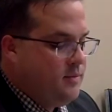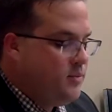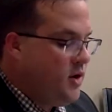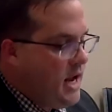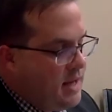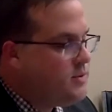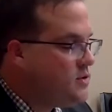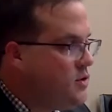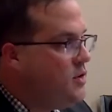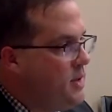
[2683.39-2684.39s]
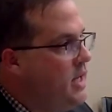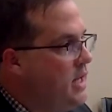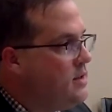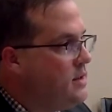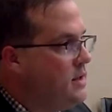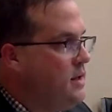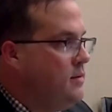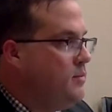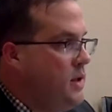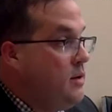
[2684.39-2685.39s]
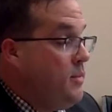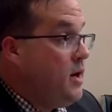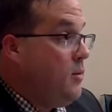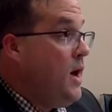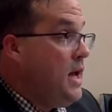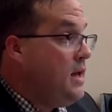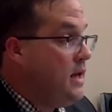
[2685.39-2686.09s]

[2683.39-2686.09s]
perhaps could have been handled in a better way.